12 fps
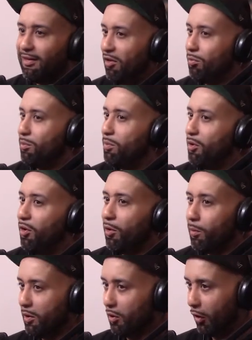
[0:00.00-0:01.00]
that's what we are.
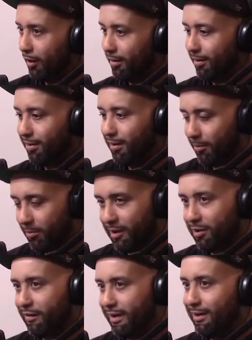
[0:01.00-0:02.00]
We're not separate
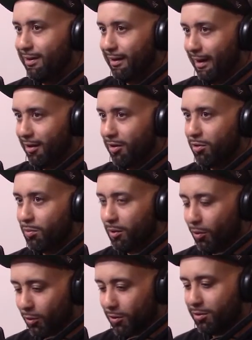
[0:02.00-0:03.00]
of anything else. Mm.
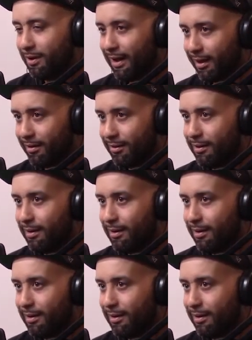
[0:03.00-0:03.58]
We're hmm. all together.